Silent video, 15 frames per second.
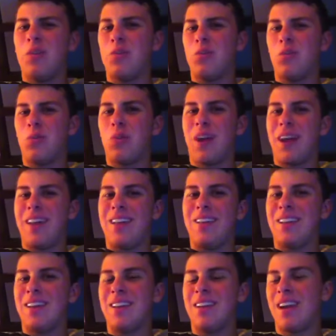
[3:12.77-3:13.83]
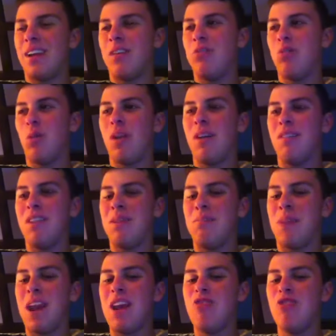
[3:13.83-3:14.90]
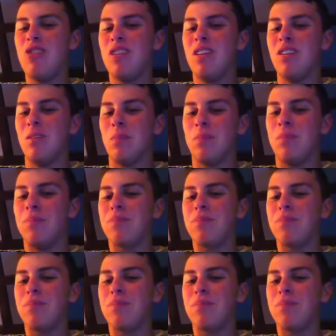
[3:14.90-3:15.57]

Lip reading: So I just don't have any patriotism.